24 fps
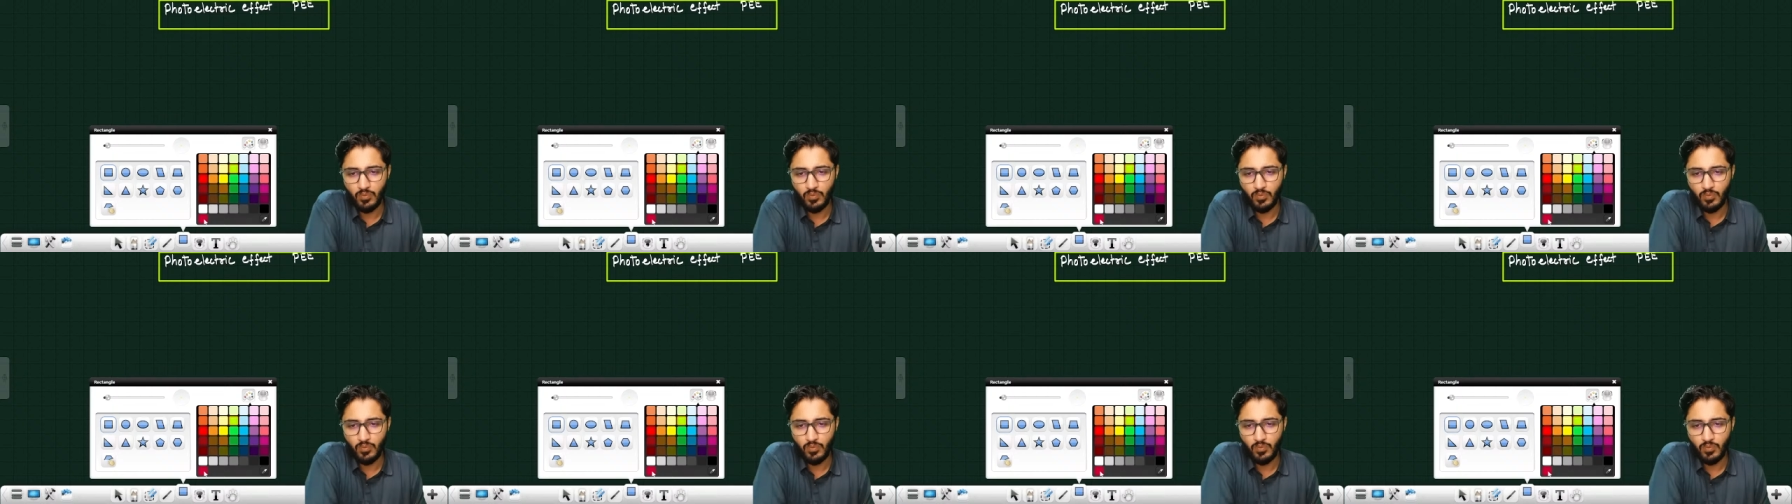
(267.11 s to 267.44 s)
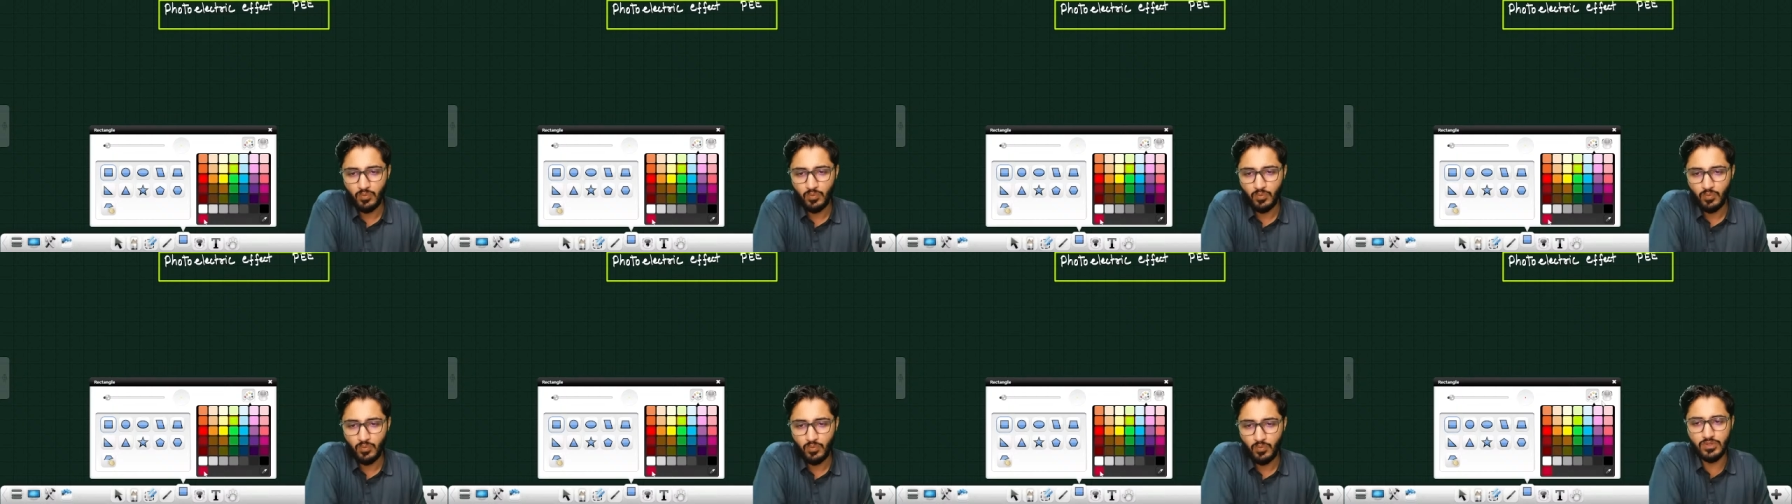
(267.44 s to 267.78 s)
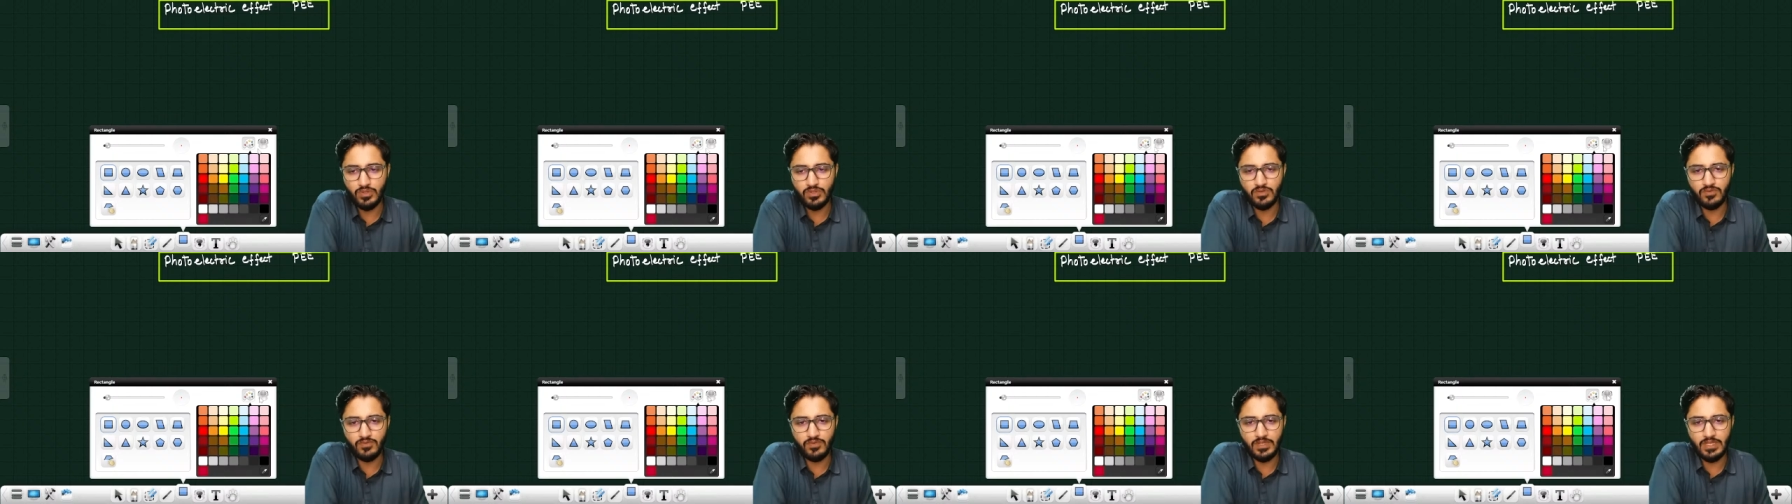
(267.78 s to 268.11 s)
Let us
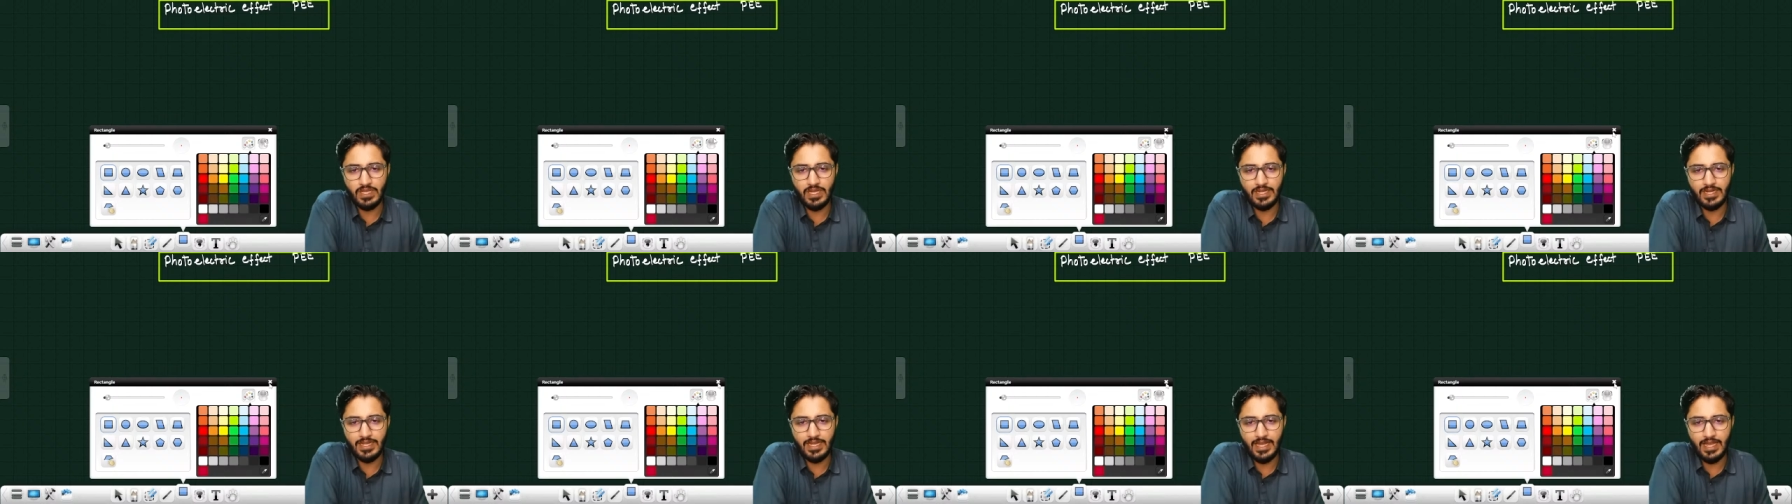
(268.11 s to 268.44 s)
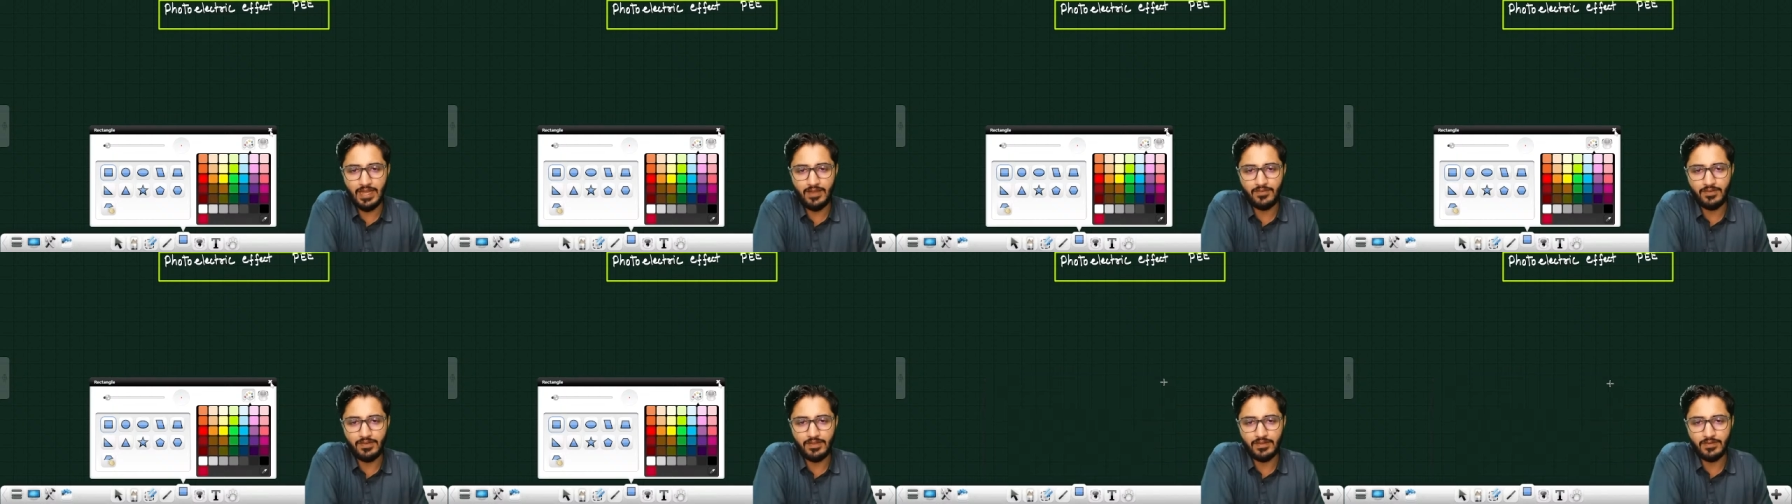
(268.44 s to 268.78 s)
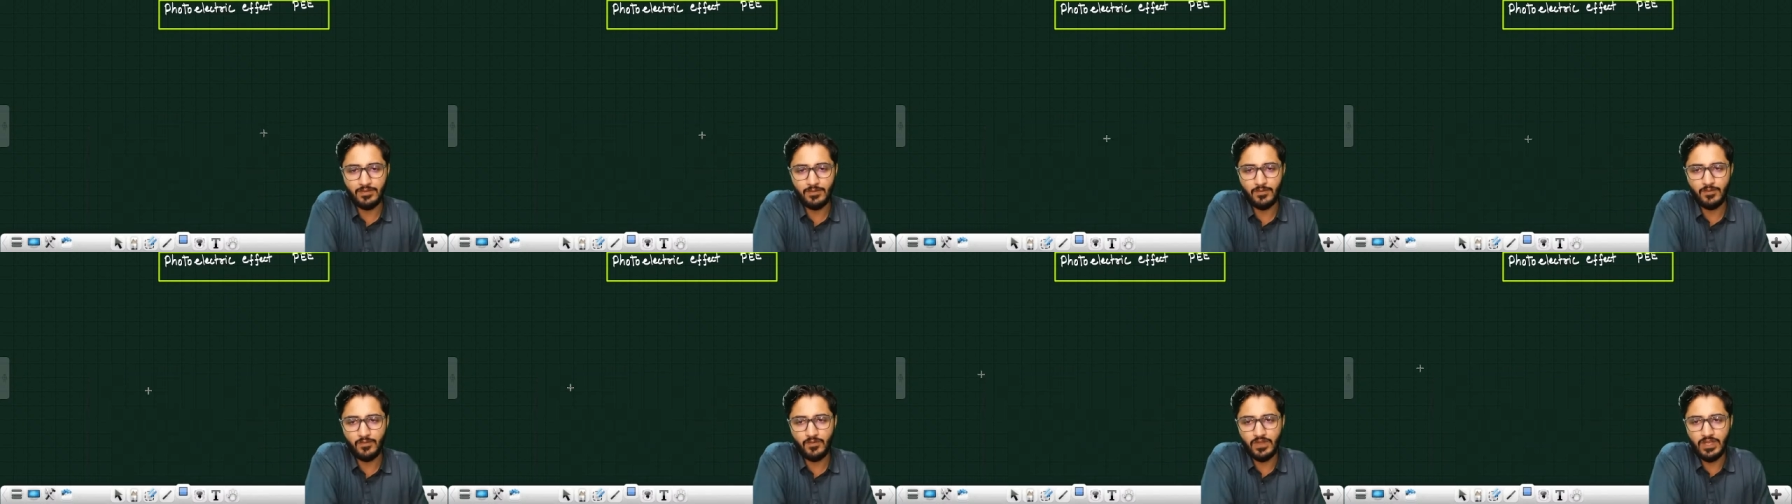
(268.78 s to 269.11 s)
suppose we are having
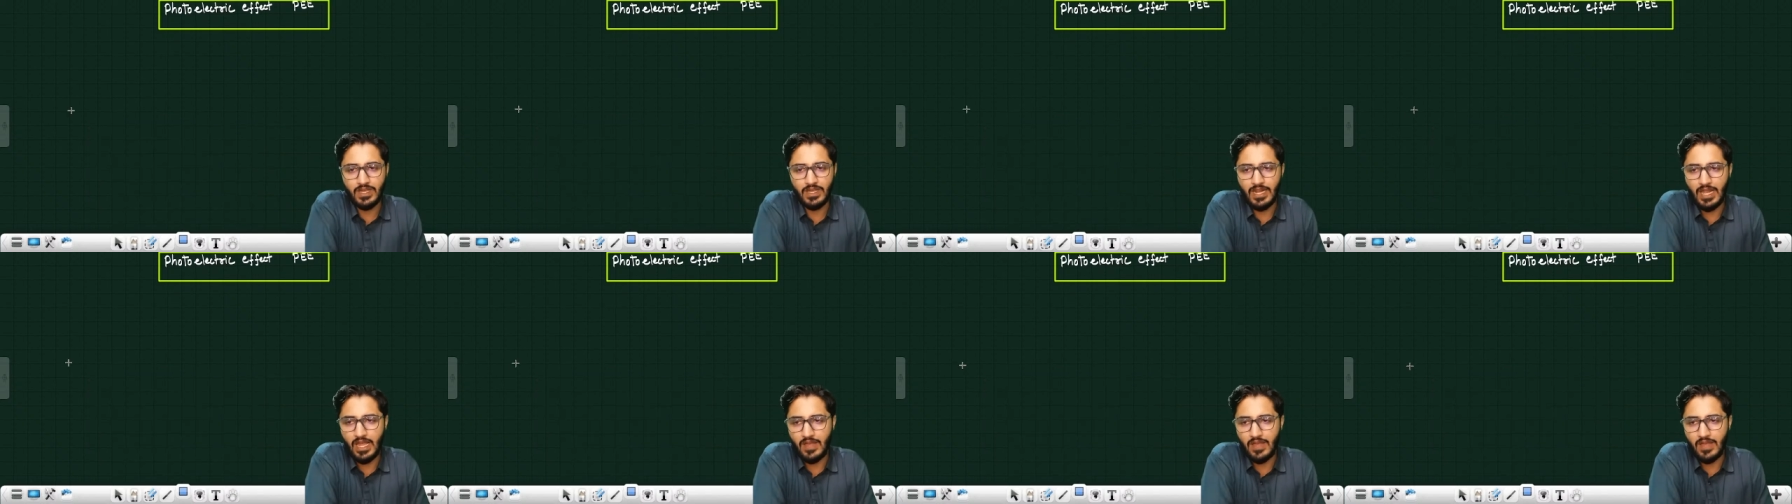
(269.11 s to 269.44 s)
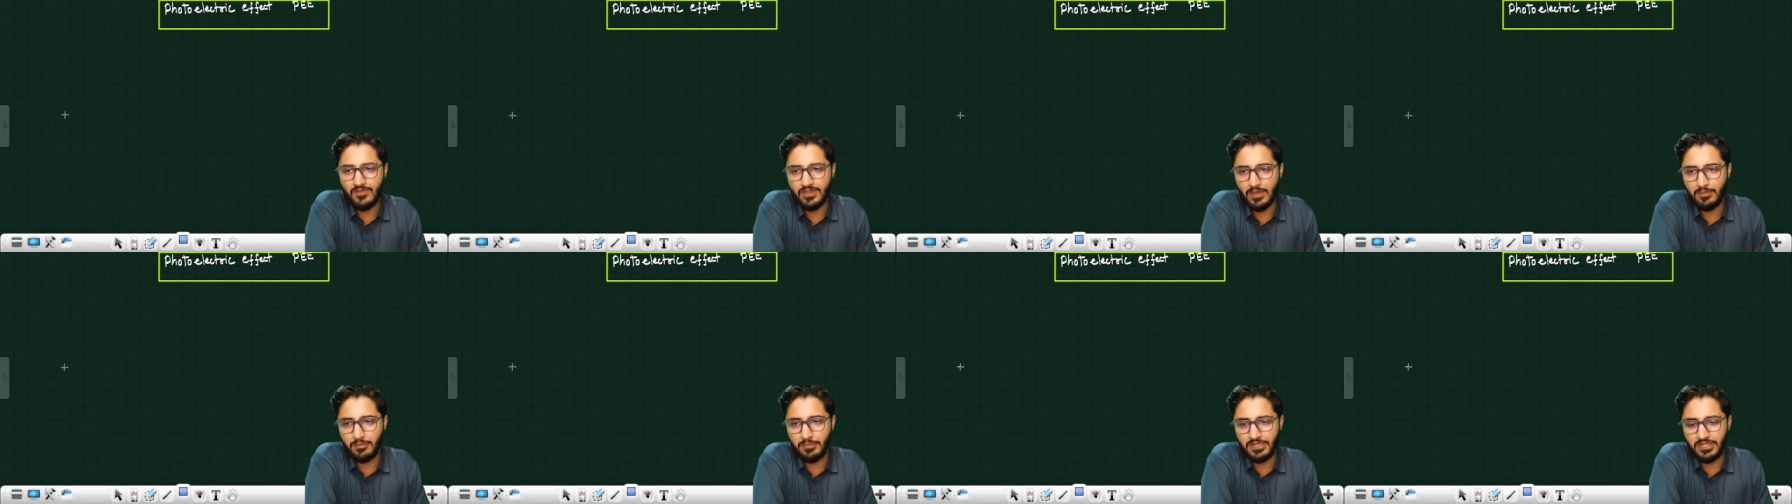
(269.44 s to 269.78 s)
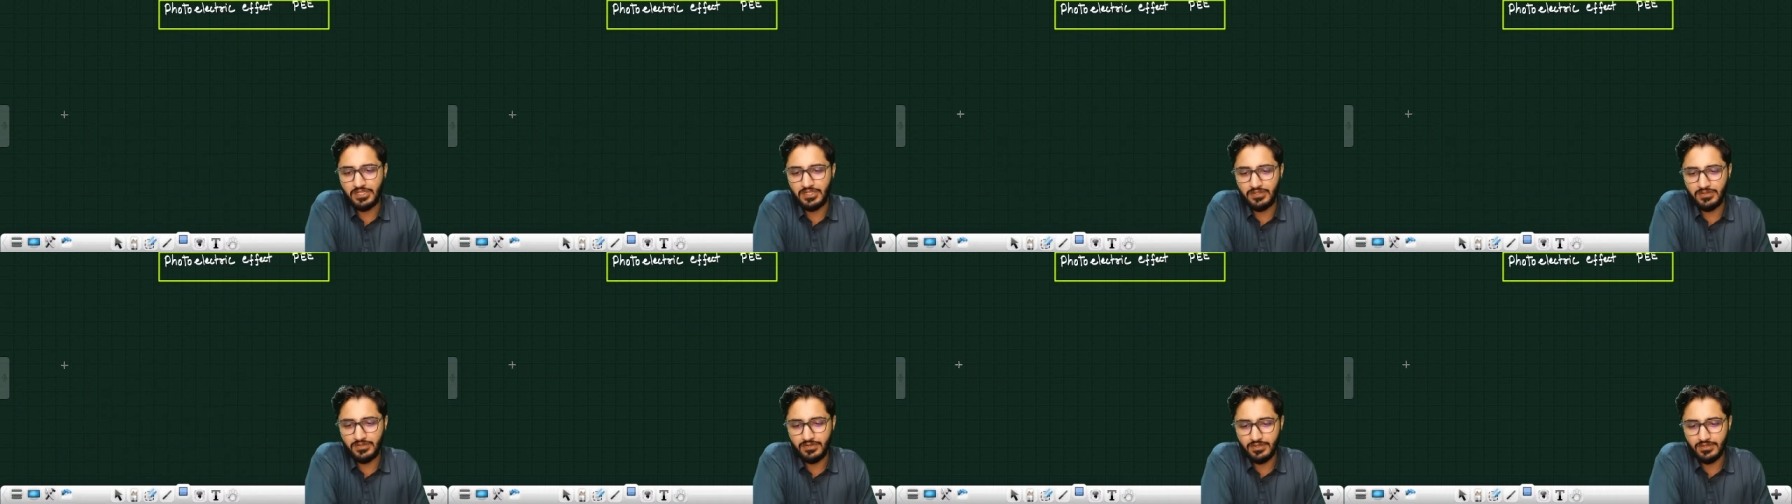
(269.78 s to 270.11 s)
a
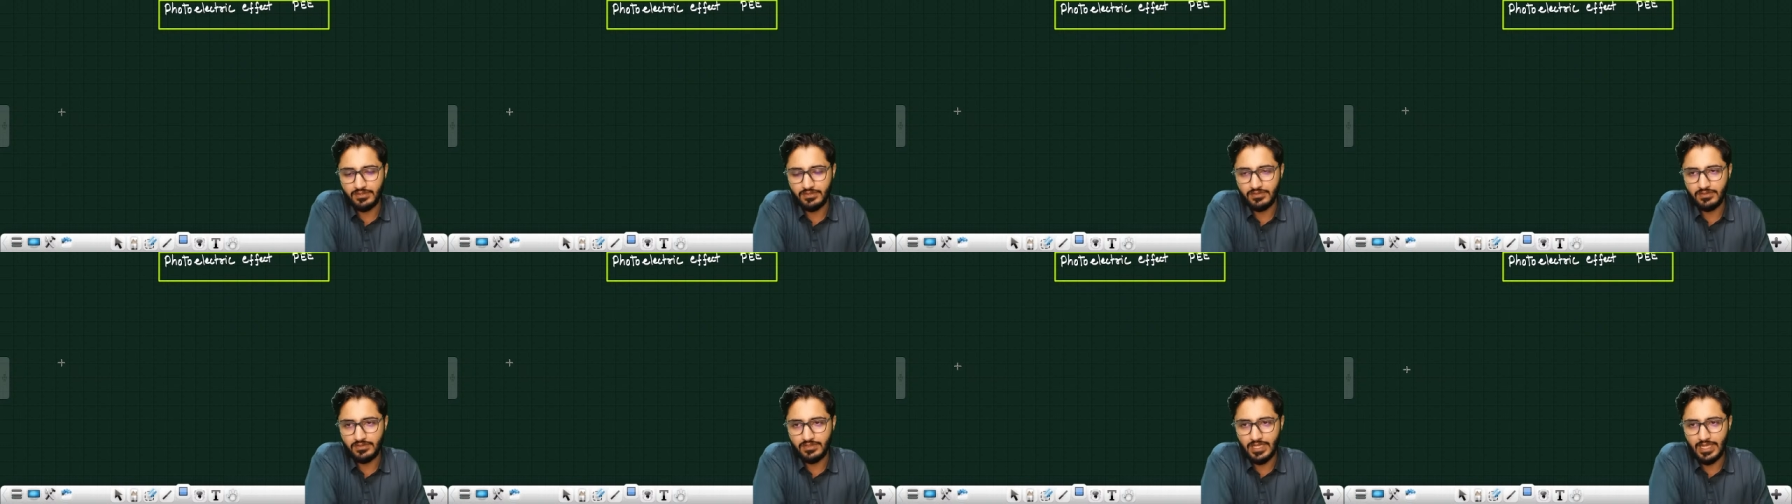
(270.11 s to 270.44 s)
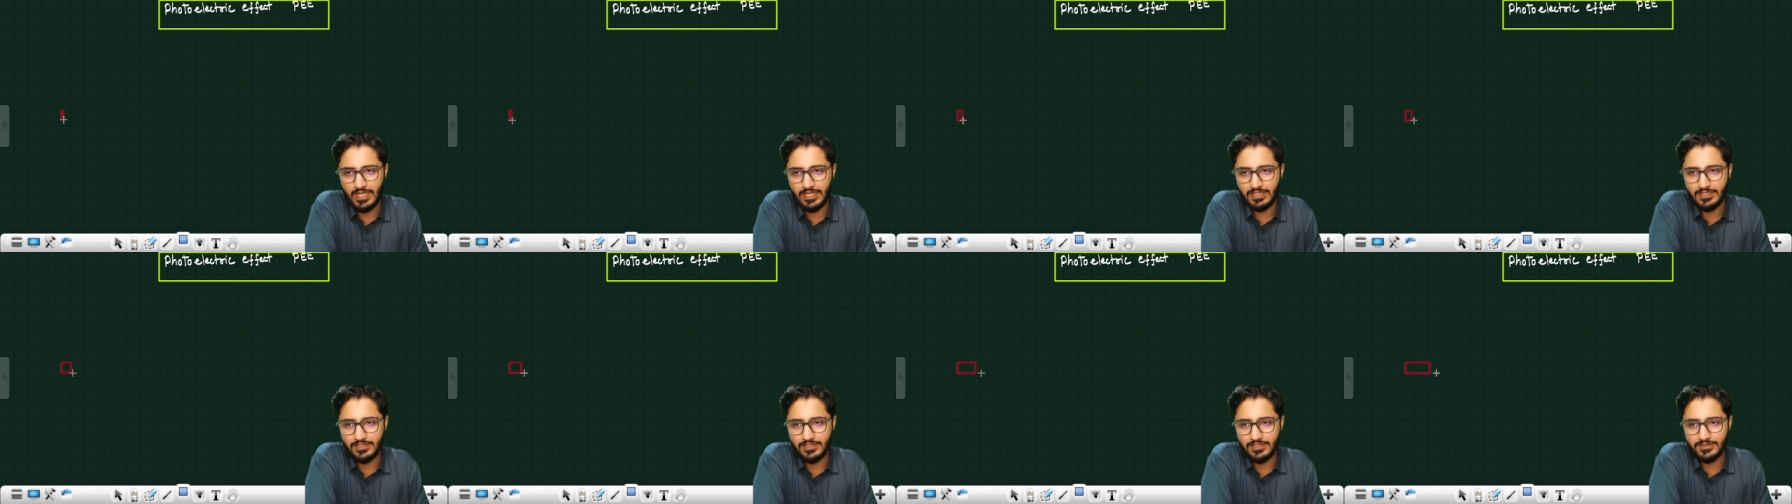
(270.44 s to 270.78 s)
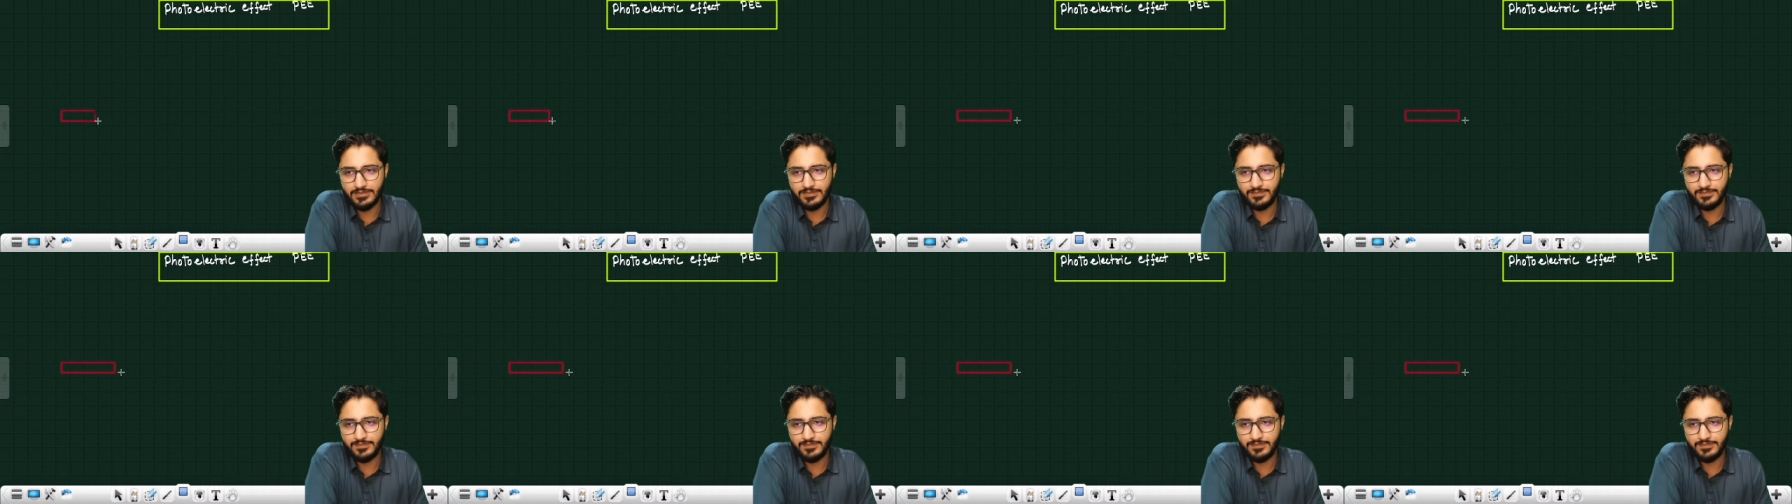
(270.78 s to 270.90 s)
material like this.